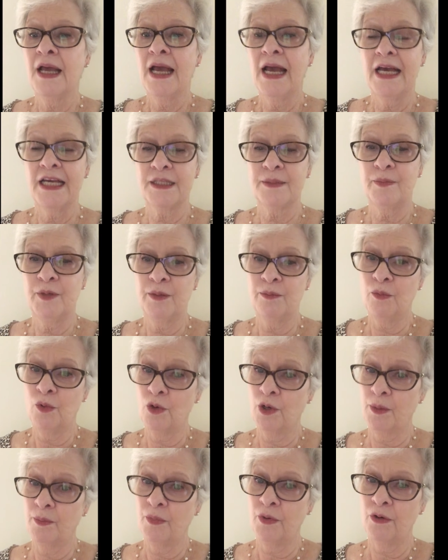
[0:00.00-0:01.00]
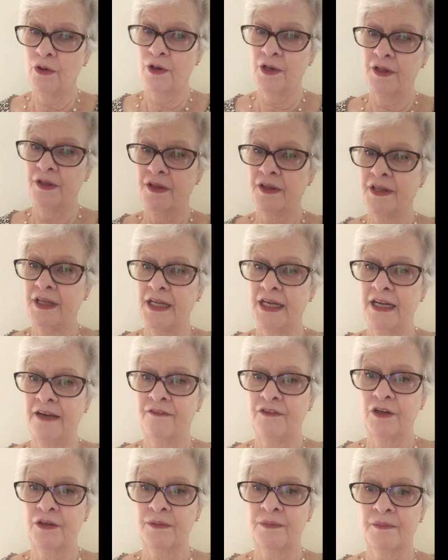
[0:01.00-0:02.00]
has been more important than
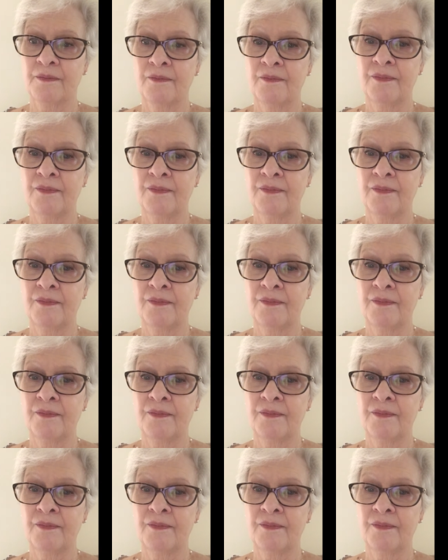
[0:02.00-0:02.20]
ever.